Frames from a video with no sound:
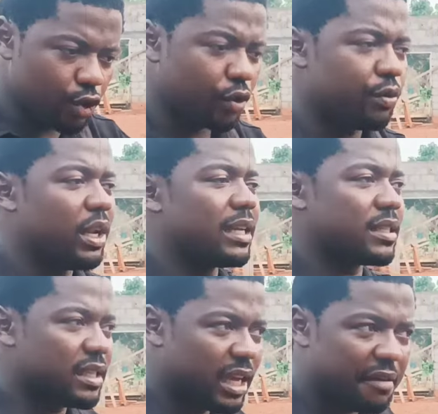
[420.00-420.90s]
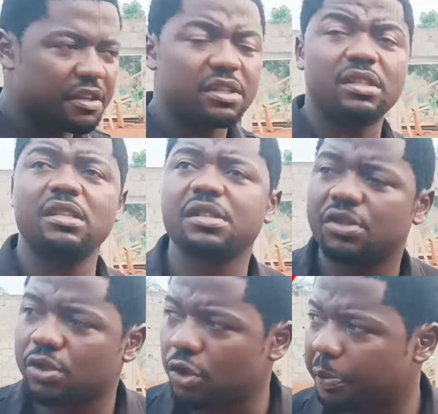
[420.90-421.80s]
those of you that still have the zeal
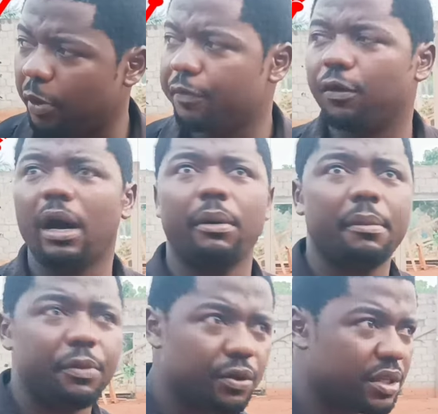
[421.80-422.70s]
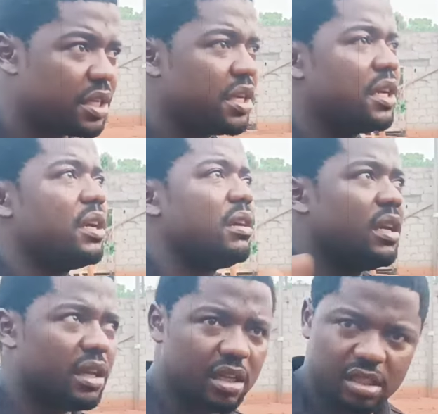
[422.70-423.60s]
to support for our building,
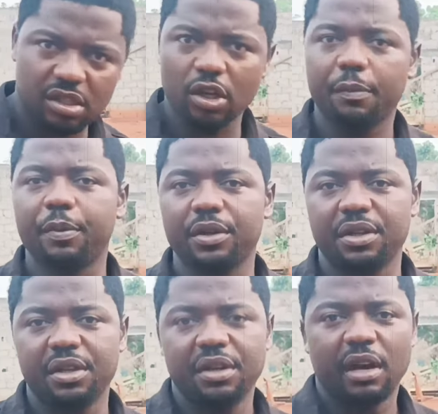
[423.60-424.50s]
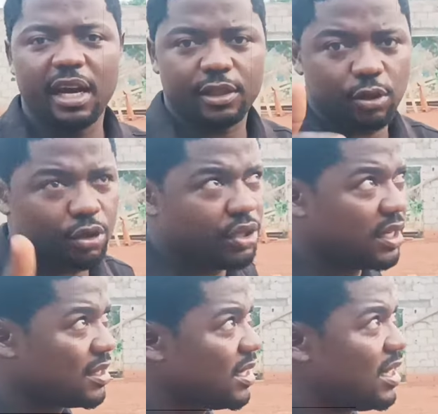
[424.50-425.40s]
it is open. Amen. I told you
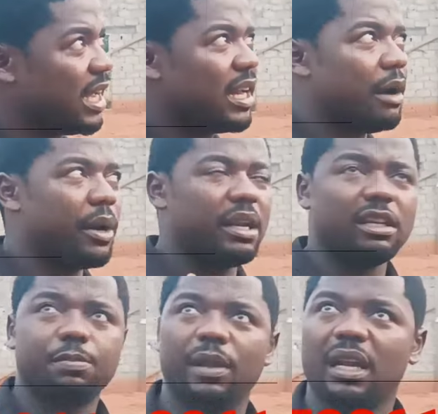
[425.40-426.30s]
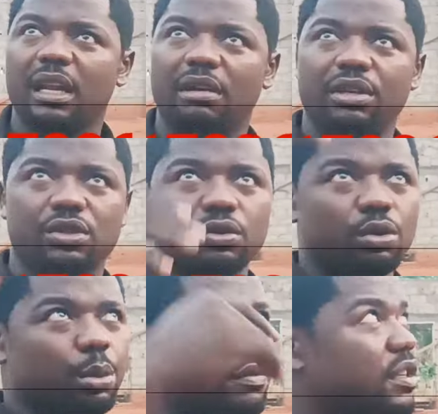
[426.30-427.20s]
yesterday that our next plan now is to
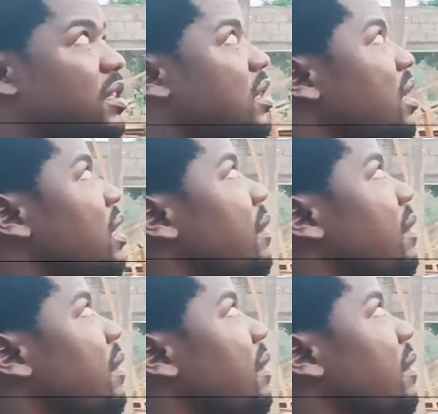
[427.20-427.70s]
remove these